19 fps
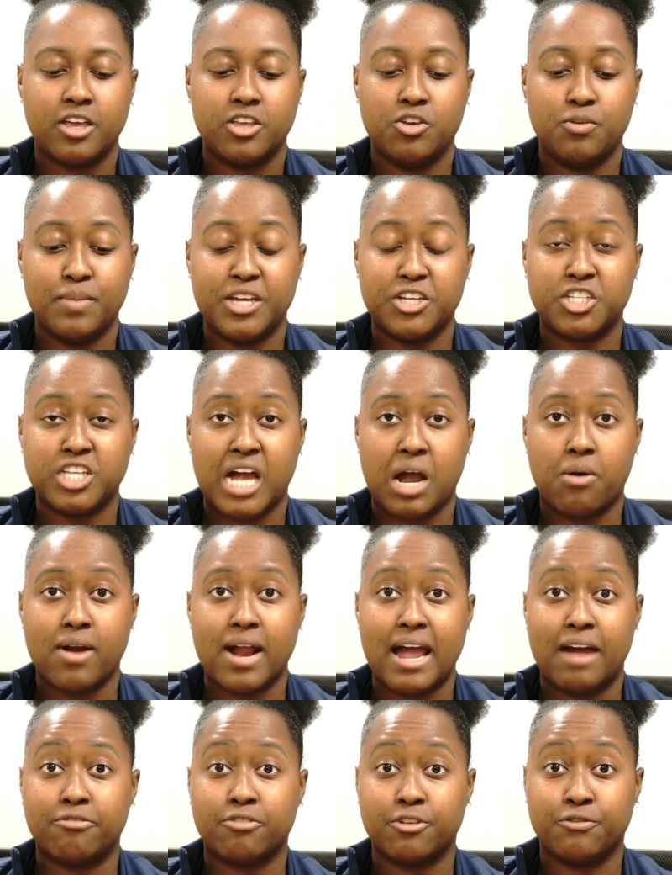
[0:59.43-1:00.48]
You may shower
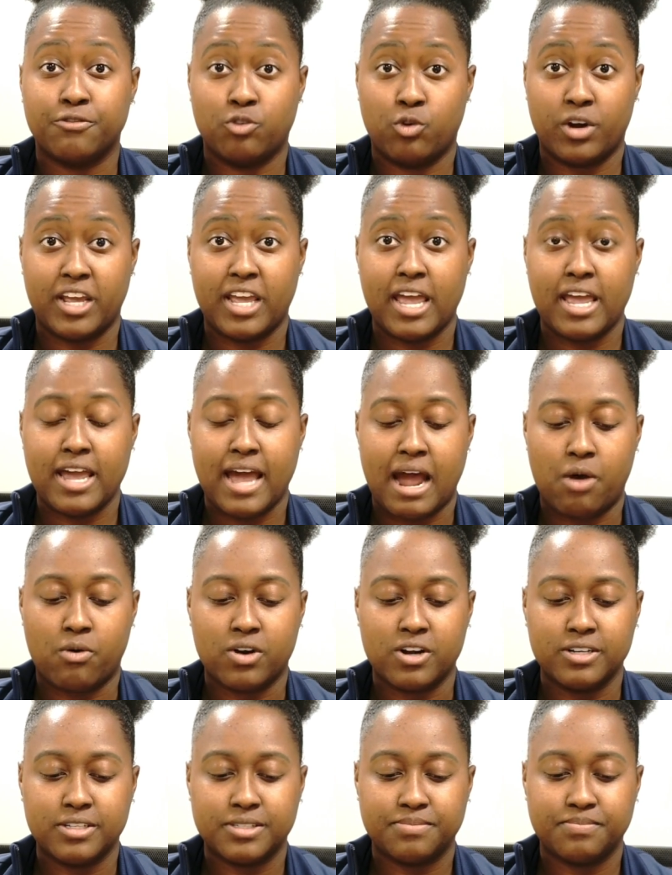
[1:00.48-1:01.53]
after forty-eight
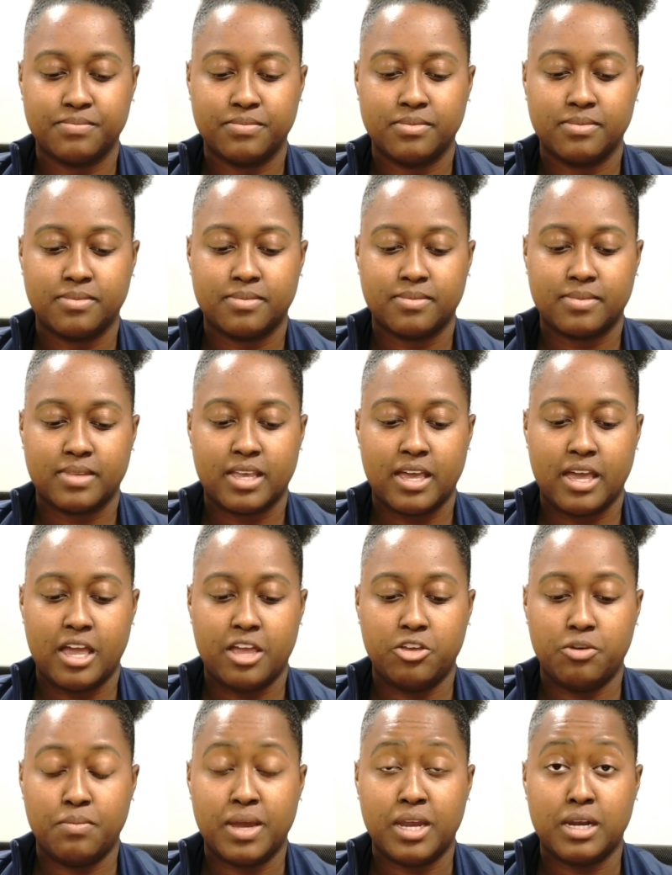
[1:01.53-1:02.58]
hours,
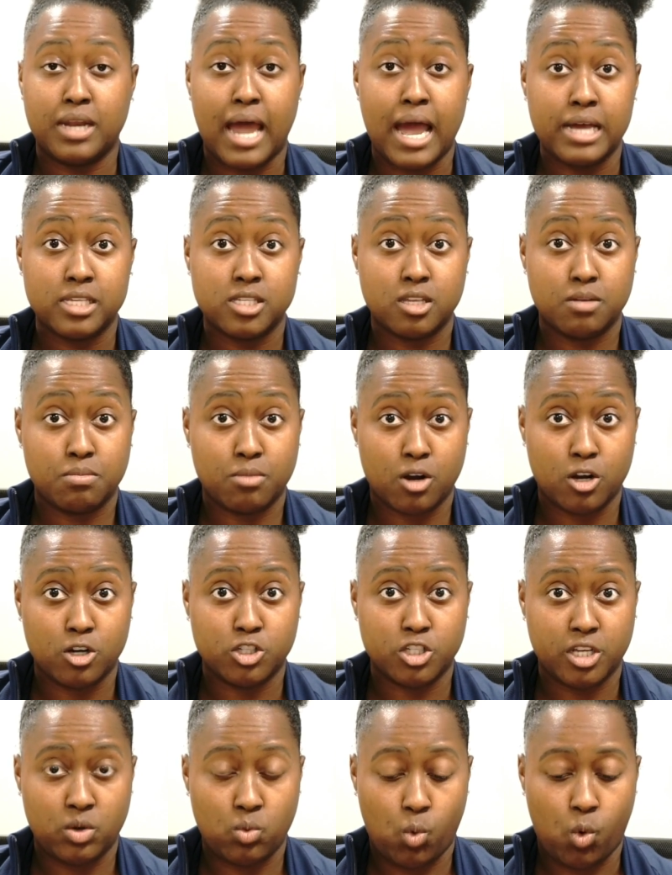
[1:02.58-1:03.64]
and you may not
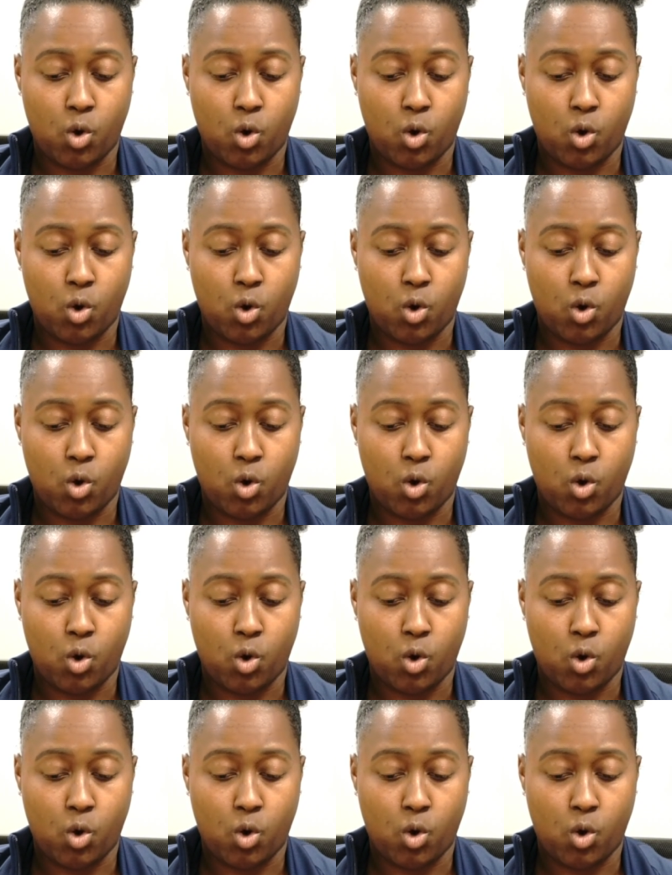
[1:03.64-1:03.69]
submerge in